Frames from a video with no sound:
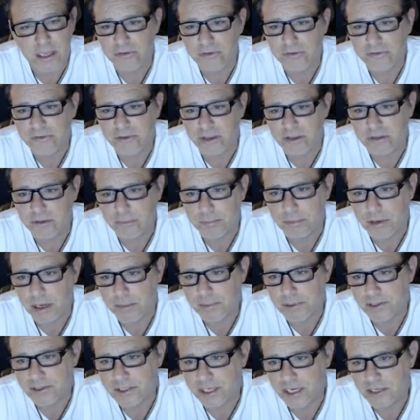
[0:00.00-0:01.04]
to set the
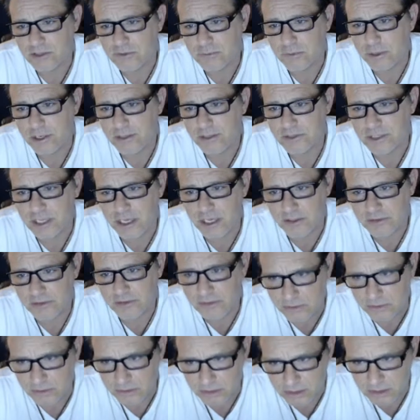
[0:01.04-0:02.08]
property tax rates at
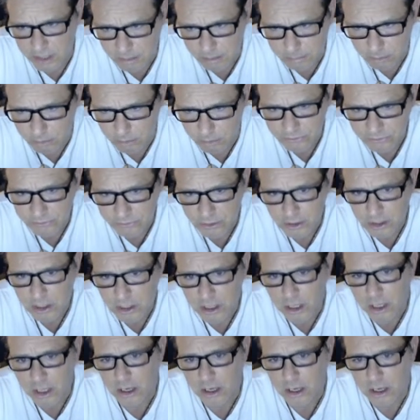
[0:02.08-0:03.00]
certain levels.